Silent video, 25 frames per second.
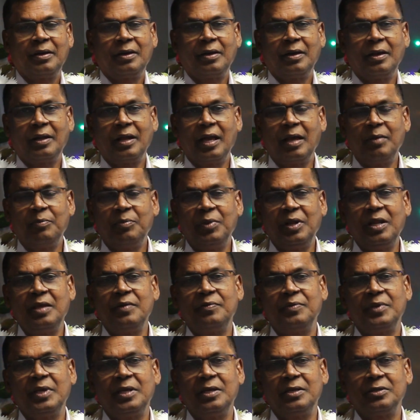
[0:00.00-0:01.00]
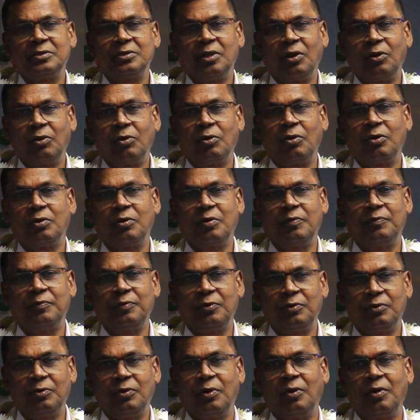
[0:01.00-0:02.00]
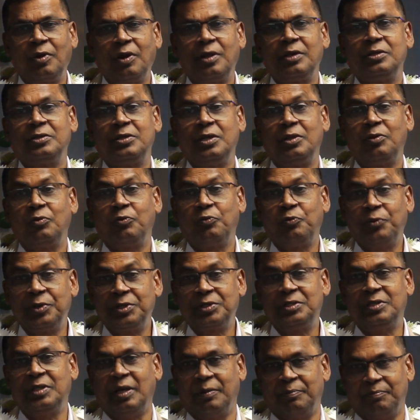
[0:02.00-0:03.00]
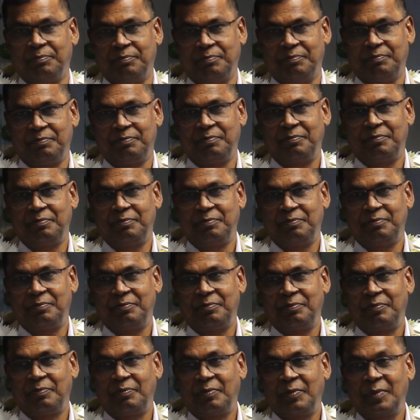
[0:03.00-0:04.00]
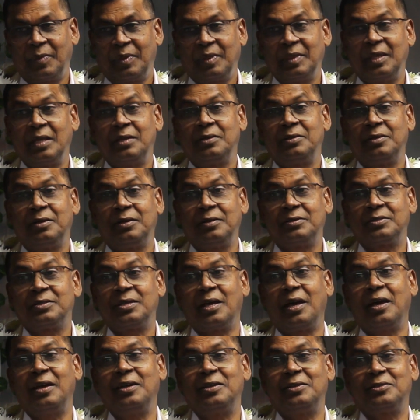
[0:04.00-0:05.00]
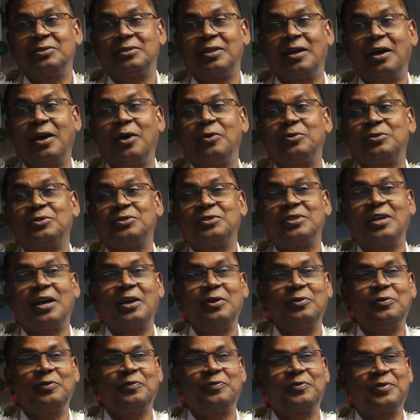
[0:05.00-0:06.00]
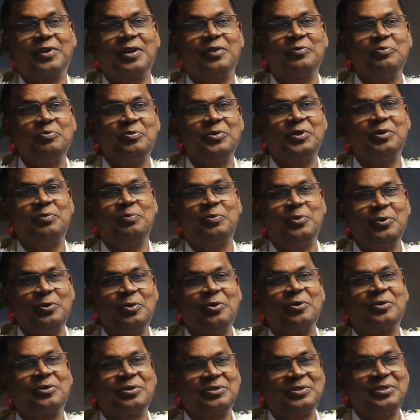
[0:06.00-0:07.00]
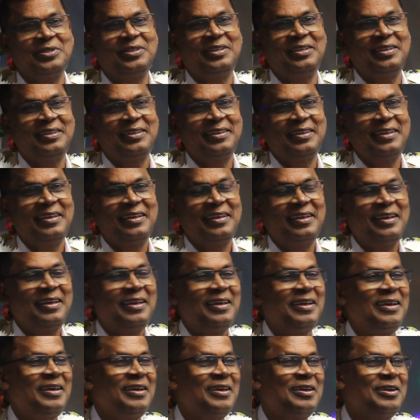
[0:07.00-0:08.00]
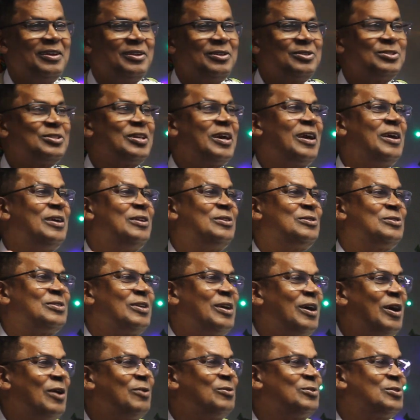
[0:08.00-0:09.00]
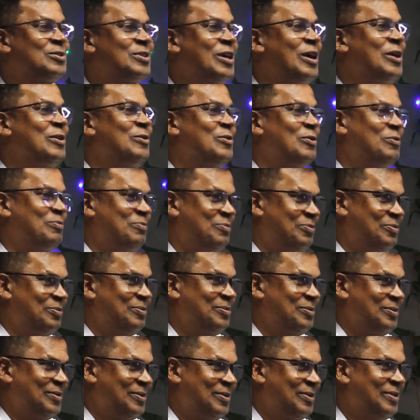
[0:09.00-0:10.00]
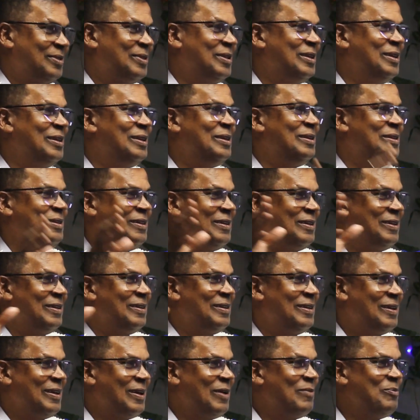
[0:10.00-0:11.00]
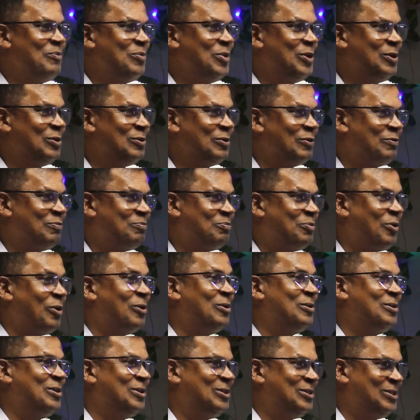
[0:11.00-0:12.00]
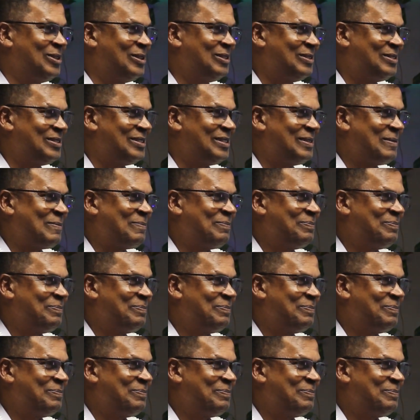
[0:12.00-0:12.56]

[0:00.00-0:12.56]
and I believe there is a lot of knowledge and wisdom that resides outside of government bureaucracy, resides outside of the ambit of politicians,